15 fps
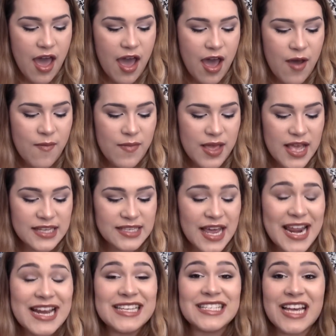um, is
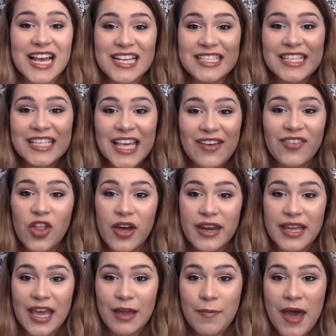that it does give a lot of
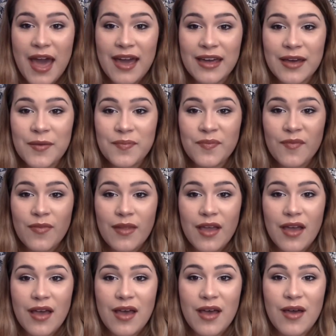kickback.
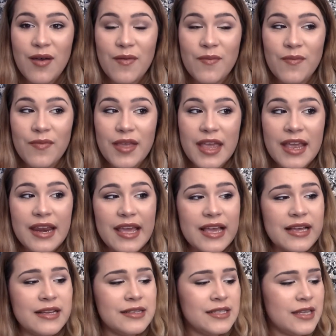Um, it
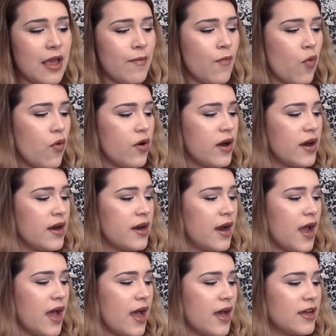is a more
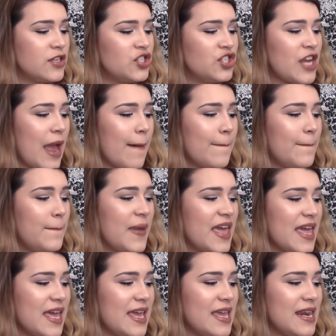uh,
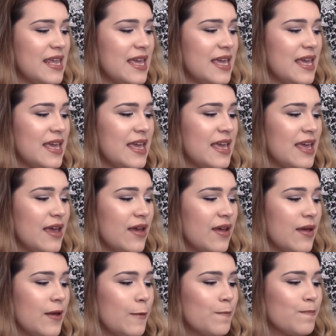champagne
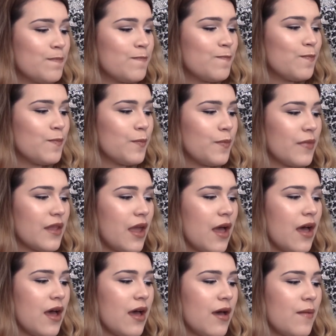
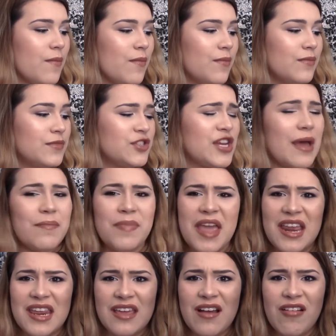um,
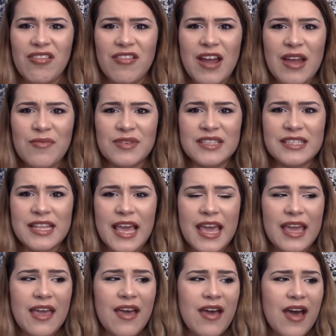champagne color, I would
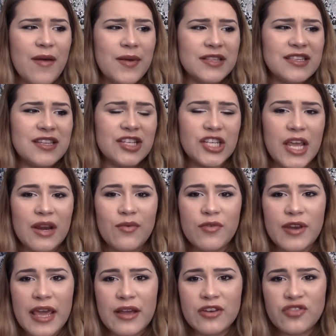say. Um, it's in the shade
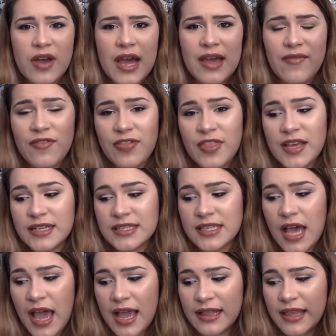Rodeo Drive. This
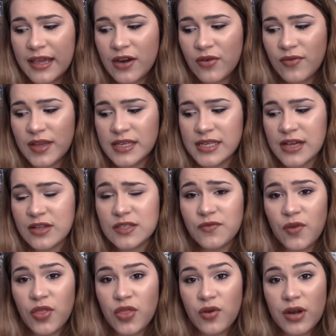highlighter retails
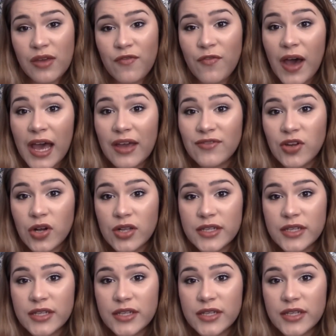for $35.